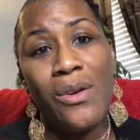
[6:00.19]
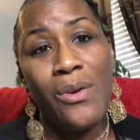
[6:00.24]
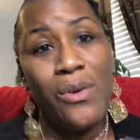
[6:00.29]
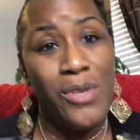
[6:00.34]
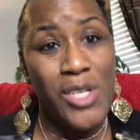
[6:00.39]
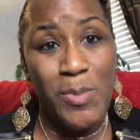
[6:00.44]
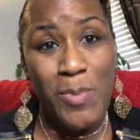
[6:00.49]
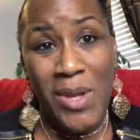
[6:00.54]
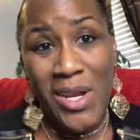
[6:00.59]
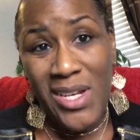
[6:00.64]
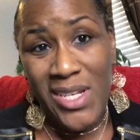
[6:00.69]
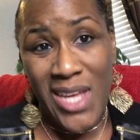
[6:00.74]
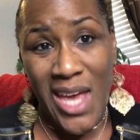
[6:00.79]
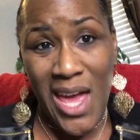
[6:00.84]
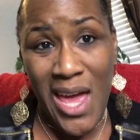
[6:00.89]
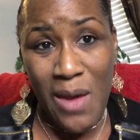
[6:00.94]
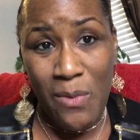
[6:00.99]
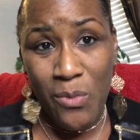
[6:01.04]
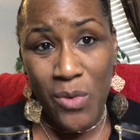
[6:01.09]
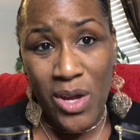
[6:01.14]
Who are you spending
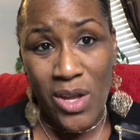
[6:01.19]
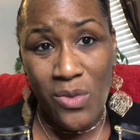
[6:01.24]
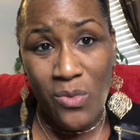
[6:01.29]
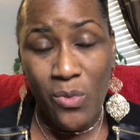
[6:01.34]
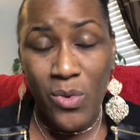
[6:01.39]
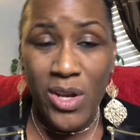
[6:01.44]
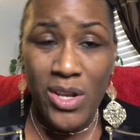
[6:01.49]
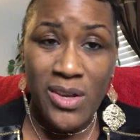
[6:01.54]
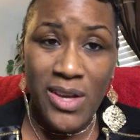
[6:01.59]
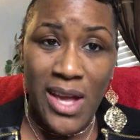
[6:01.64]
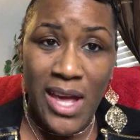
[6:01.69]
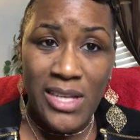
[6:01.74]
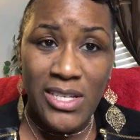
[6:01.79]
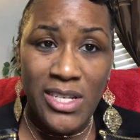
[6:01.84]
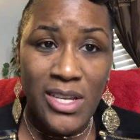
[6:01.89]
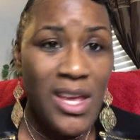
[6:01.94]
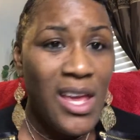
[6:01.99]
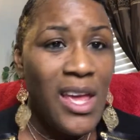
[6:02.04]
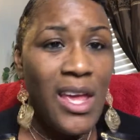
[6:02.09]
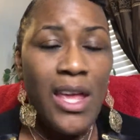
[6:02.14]
time with? What do you guys
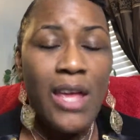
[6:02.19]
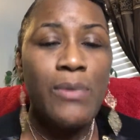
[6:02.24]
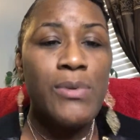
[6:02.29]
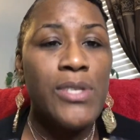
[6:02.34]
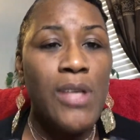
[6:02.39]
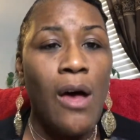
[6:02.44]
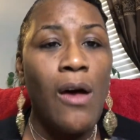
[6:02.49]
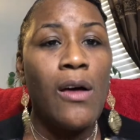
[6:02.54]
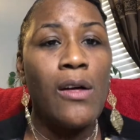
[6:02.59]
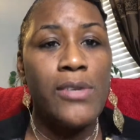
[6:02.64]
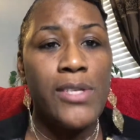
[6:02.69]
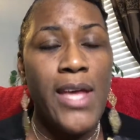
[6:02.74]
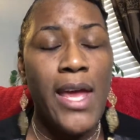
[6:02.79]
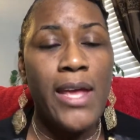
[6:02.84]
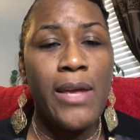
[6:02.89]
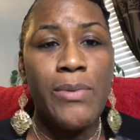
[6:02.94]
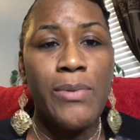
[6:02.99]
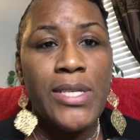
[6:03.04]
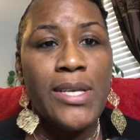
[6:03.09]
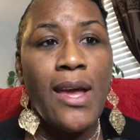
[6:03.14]
do? It was all
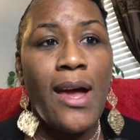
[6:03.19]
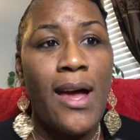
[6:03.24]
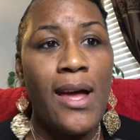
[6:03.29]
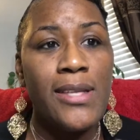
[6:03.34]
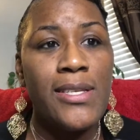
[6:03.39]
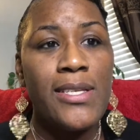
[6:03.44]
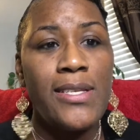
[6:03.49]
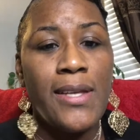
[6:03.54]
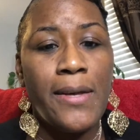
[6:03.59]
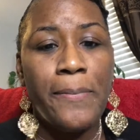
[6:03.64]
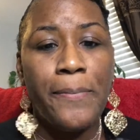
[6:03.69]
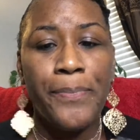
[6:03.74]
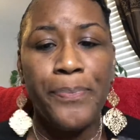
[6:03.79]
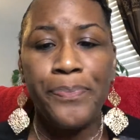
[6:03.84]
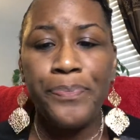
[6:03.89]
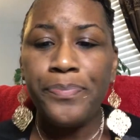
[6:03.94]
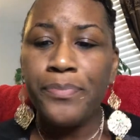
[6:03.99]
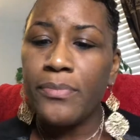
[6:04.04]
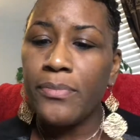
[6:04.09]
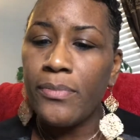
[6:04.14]
day. constant.
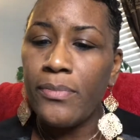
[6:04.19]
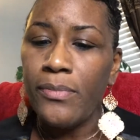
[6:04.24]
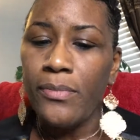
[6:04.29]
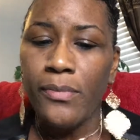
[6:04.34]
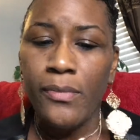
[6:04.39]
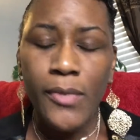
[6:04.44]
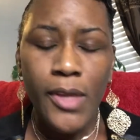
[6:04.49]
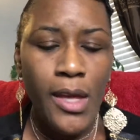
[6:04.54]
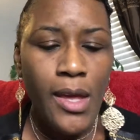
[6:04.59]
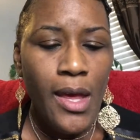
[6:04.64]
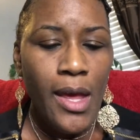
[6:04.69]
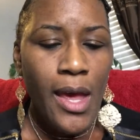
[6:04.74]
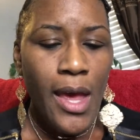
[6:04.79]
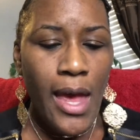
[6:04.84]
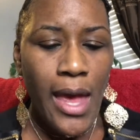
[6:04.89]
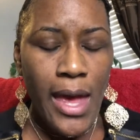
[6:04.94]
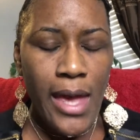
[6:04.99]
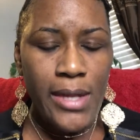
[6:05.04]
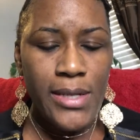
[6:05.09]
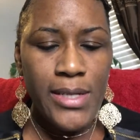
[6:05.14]

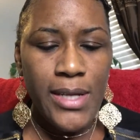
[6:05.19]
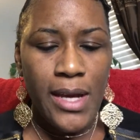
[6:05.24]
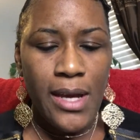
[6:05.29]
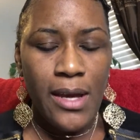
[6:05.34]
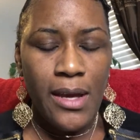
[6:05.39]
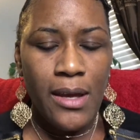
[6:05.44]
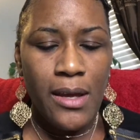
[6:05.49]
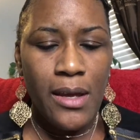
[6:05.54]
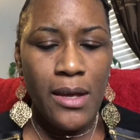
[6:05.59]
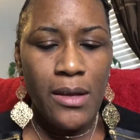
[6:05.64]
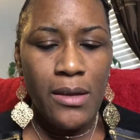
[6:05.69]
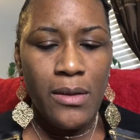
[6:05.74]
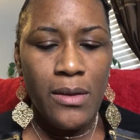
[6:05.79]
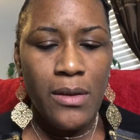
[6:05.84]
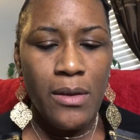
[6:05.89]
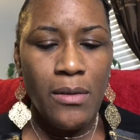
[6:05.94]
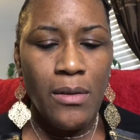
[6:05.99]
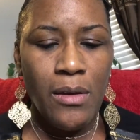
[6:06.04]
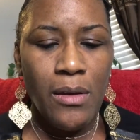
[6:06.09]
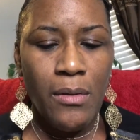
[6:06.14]
And
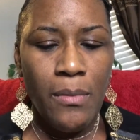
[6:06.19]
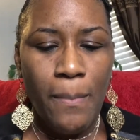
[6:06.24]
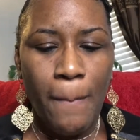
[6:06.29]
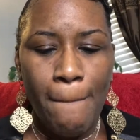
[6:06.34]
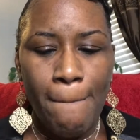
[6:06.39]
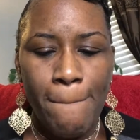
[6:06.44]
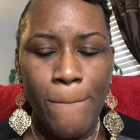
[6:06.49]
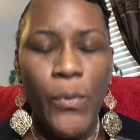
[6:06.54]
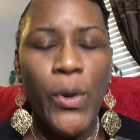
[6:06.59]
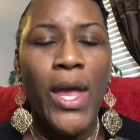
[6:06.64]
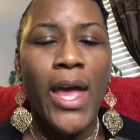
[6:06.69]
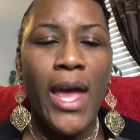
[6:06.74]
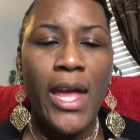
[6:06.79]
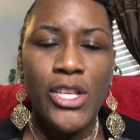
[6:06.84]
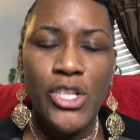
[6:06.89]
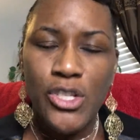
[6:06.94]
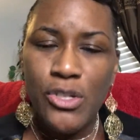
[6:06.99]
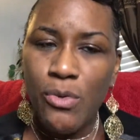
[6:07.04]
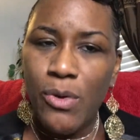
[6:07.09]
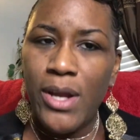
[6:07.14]
we
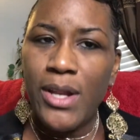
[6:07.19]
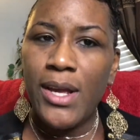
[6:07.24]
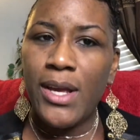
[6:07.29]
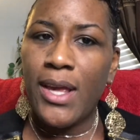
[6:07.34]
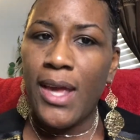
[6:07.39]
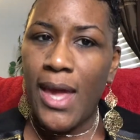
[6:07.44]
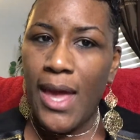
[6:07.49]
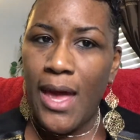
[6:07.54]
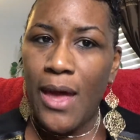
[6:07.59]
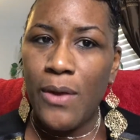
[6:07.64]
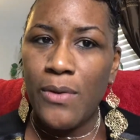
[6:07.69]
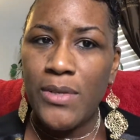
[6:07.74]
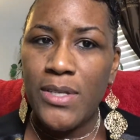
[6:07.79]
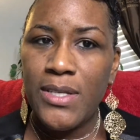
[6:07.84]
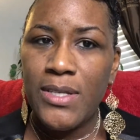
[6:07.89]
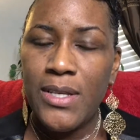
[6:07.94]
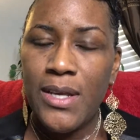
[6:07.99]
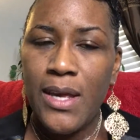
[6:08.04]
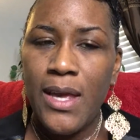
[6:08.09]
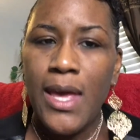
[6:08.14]
had joint
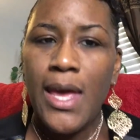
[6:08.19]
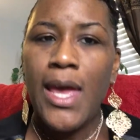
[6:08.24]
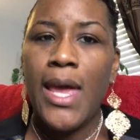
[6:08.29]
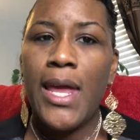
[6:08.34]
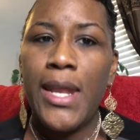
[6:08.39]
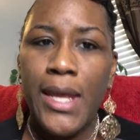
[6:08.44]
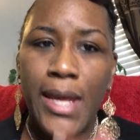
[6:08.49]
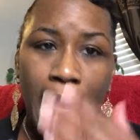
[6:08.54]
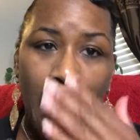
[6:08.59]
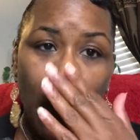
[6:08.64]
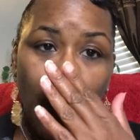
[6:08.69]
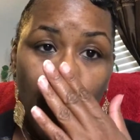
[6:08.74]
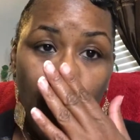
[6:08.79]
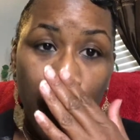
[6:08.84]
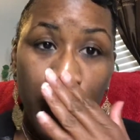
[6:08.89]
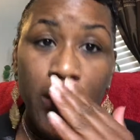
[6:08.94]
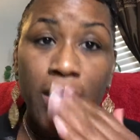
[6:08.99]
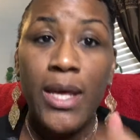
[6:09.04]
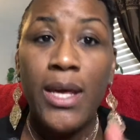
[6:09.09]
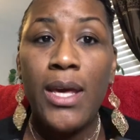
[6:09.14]
accounts. And it got
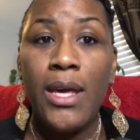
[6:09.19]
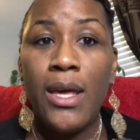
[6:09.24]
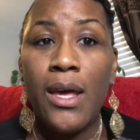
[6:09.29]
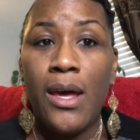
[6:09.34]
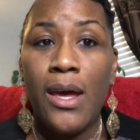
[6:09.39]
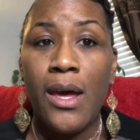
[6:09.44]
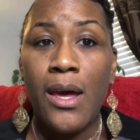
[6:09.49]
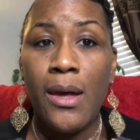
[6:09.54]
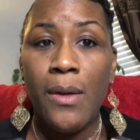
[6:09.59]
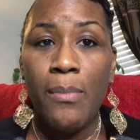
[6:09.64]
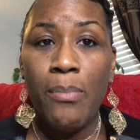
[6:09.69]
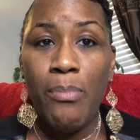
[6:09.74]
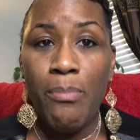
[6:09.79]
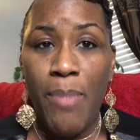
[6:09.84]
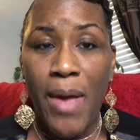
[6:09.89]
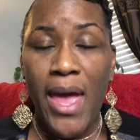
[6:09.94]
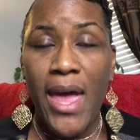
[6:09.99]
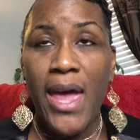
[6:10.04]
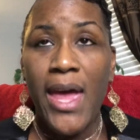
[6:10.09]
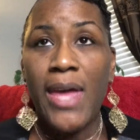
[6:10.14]
really
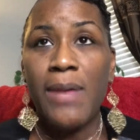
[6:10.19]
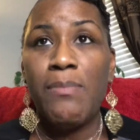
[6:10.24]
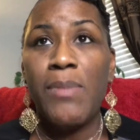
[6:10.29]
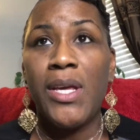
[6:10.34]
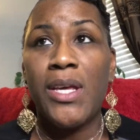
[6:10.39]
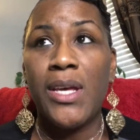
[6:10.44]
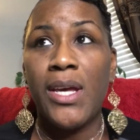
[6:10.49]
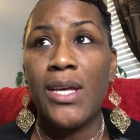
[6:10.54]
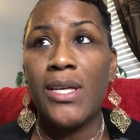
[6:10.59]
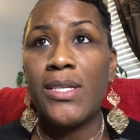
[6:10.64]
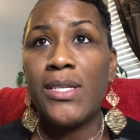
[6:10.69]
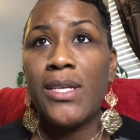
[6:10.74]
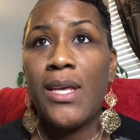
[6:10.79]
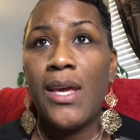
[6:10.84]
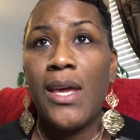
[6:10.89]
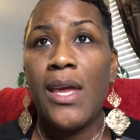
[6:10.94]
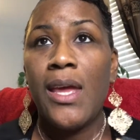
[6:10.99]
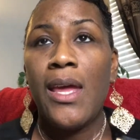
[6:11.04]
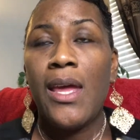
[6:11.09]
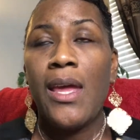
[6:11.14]
bad because
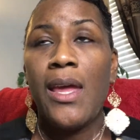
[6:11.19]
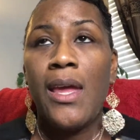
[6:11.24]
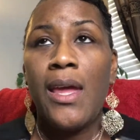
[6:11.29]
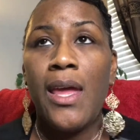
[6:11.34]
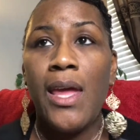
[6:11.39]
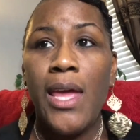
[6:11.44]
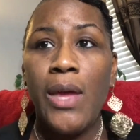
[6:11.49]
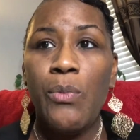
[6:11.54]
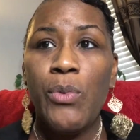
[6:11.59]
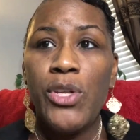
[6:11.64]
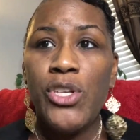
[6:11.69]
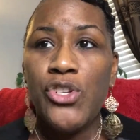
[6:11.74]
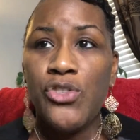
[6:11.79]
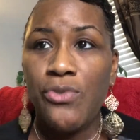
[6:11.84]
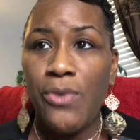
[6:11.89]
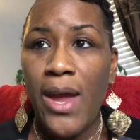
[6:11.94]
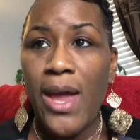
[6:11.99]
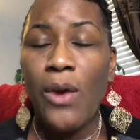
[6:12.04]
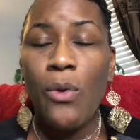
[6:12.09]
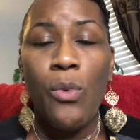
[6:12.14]
he would
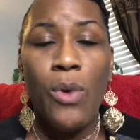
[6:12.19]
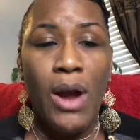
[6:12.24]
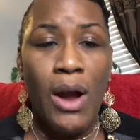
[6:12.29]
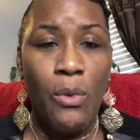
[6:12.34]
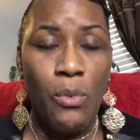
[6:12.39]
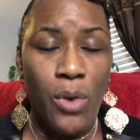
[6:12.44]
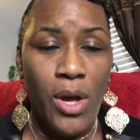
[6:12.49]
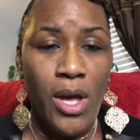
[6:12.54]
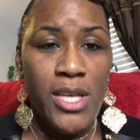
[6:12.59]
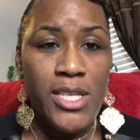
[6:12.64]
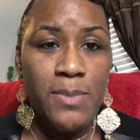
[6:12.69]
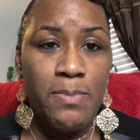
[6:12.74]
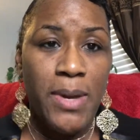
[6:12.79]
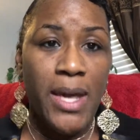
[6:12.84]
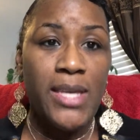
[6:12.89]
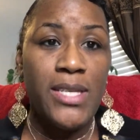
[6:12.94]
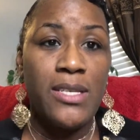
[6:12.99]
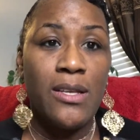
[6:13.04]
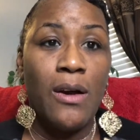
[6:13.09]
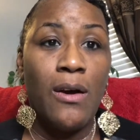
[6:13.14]
track where I was
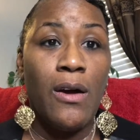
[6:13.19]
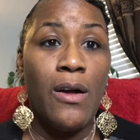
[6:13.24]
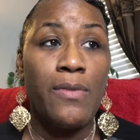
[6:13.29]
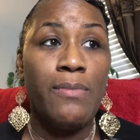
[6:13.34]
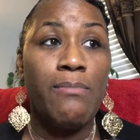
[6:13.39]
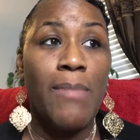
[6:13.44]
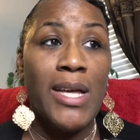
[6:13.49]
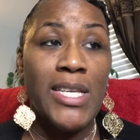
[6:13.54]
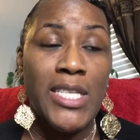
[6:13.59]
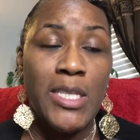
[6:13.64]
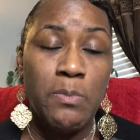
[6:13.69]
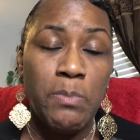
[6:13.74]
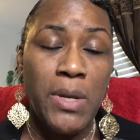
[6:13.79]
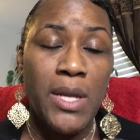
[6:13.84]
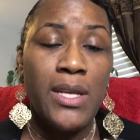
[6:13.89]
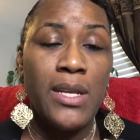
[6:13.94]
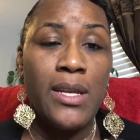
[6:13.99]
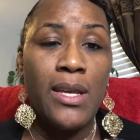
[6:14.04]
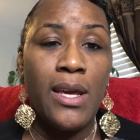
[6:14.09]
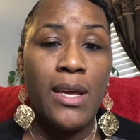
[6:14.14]
based on my
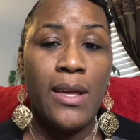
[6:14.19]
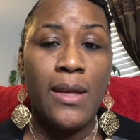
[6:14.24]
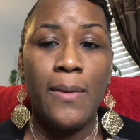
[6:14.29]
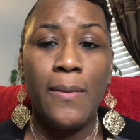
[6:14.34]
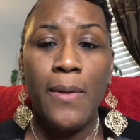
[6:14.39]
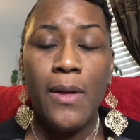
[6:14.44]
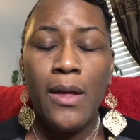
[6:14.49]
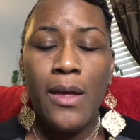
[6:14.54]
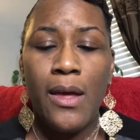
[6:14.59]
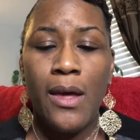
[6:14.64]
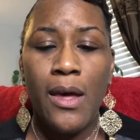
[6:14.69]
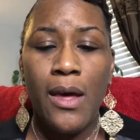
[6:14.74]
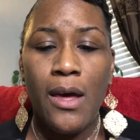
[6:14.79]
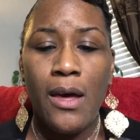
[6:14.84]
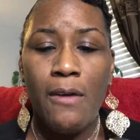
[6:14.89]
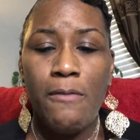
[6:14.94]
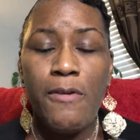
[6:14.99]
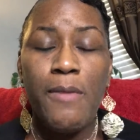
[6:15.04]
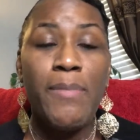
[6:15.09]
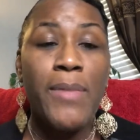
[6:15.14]
spending
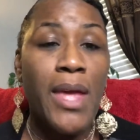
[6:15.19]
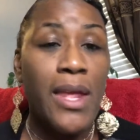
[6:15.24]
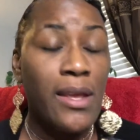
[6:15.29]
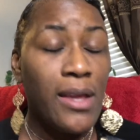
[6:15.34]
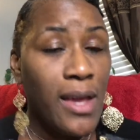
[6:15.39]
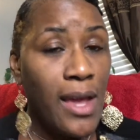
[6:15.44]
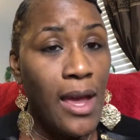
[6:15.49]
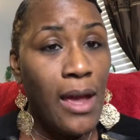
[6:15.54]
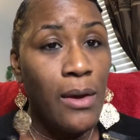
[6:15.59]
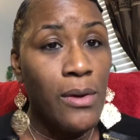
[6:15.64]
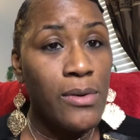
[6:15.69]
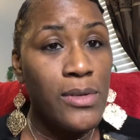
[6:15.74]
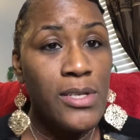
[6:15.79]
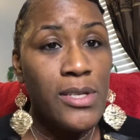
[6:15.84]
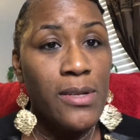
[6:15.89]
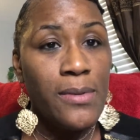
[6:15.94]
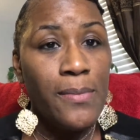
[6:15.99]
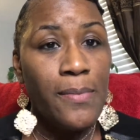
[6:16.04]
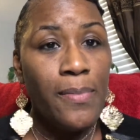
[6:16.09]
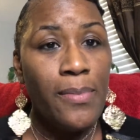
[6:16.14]
from that account.